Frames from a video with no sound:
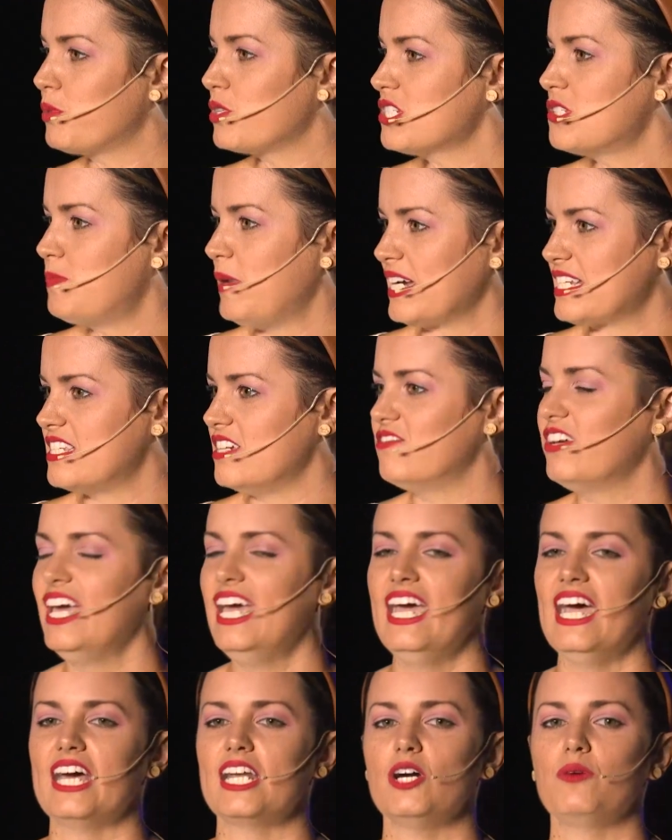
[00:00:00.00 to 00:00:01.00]
from a
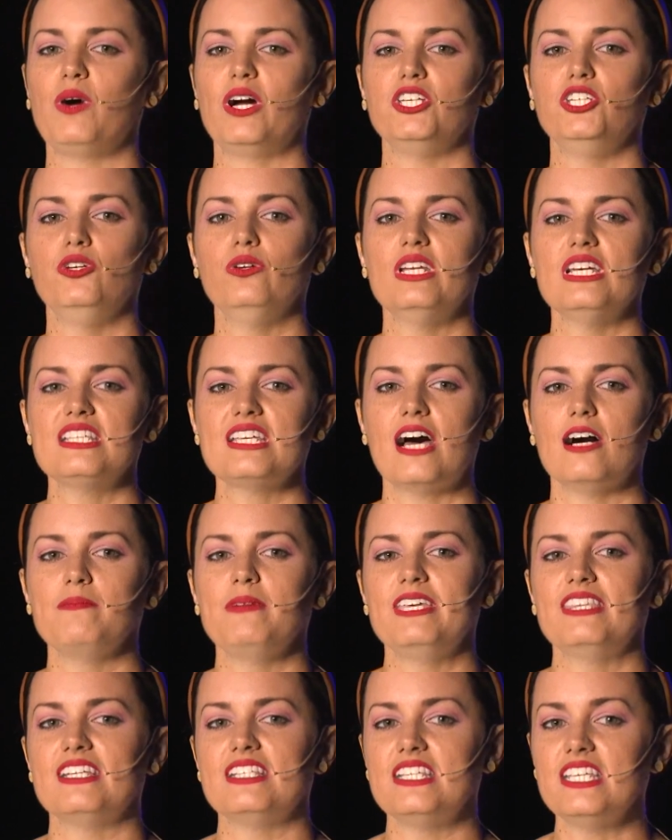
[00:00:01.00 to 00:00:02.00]
perspective, and I want you to
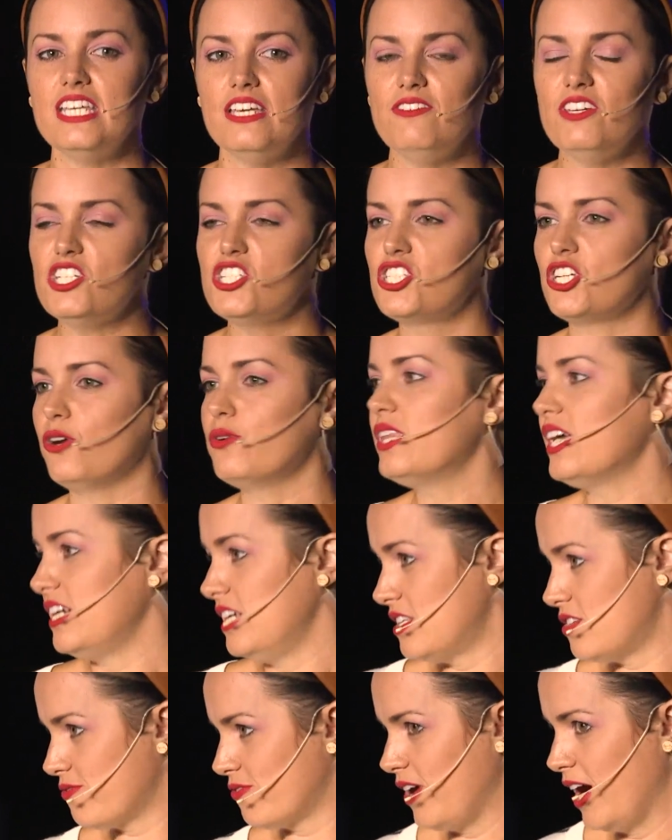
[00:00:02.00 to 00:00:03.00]
tell me the T V show
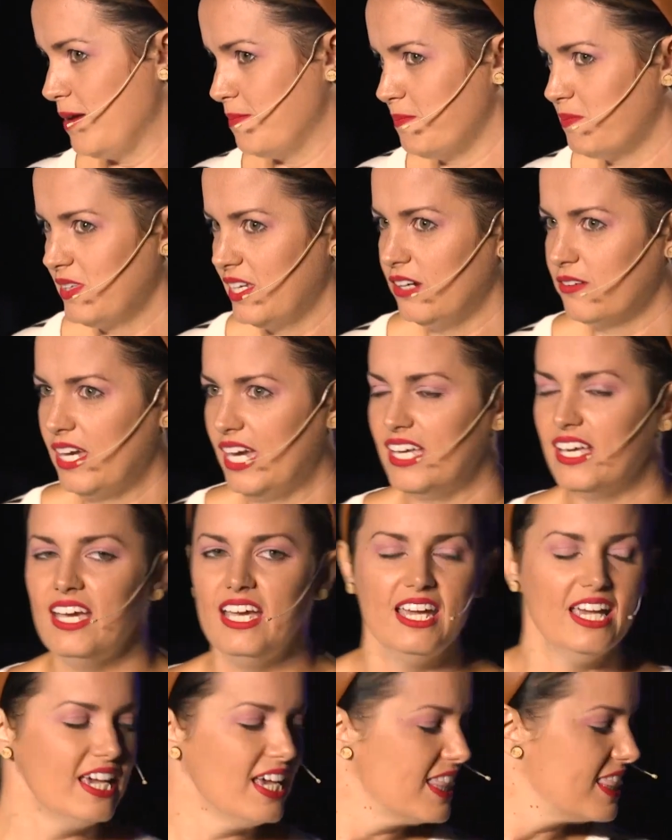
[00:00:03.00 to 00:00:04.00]
that it's from,
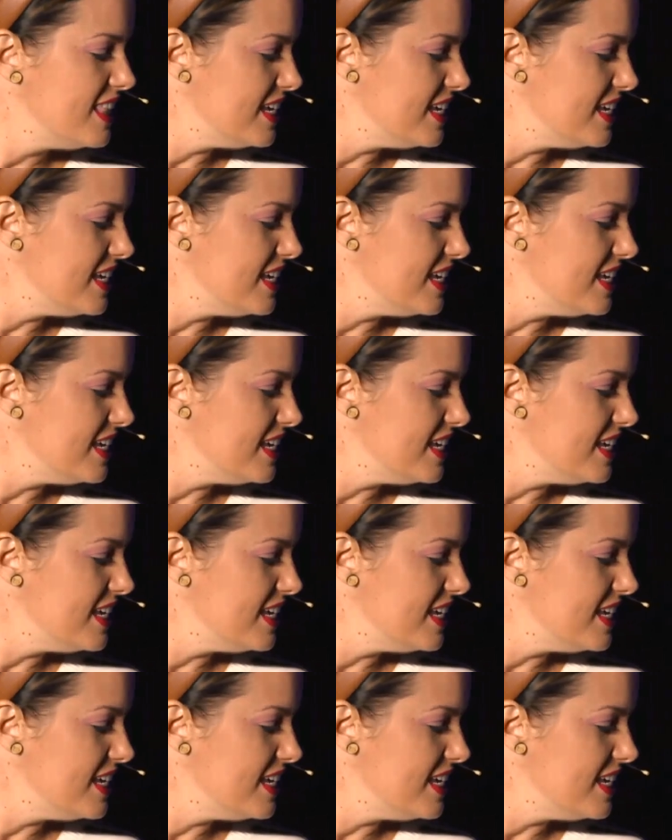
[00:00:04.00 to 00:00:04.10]
okay?